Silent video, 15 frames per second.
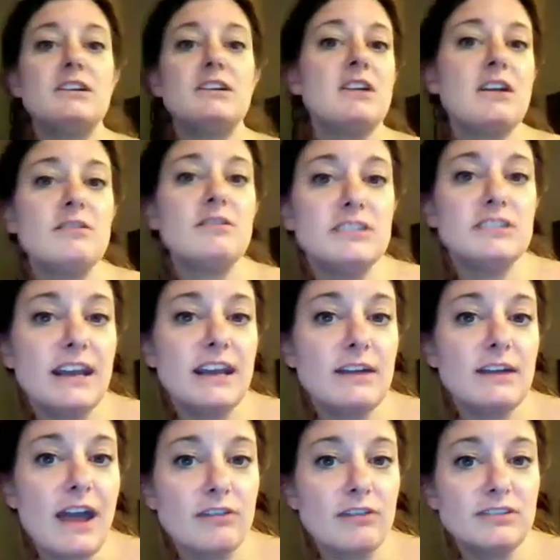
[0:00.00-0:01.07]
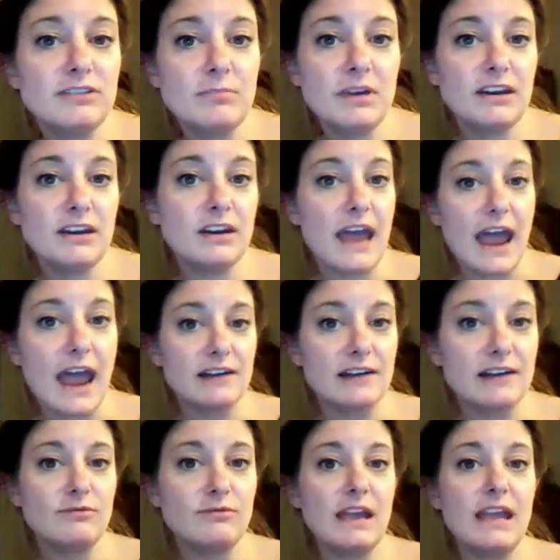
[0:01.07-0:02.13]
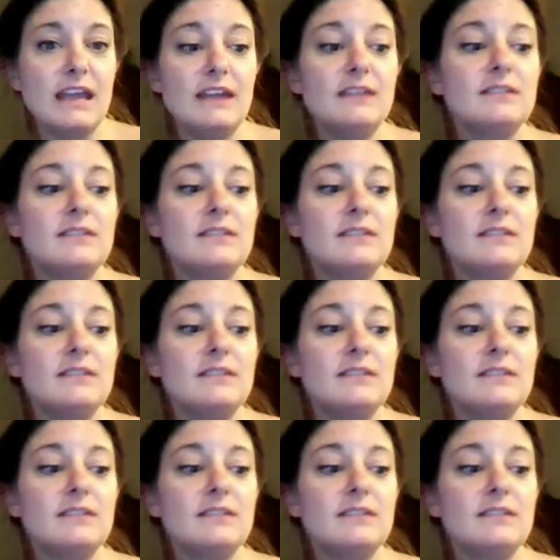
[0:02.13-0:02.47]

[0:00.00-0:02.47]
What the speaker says: didn't understand how somebody could act away,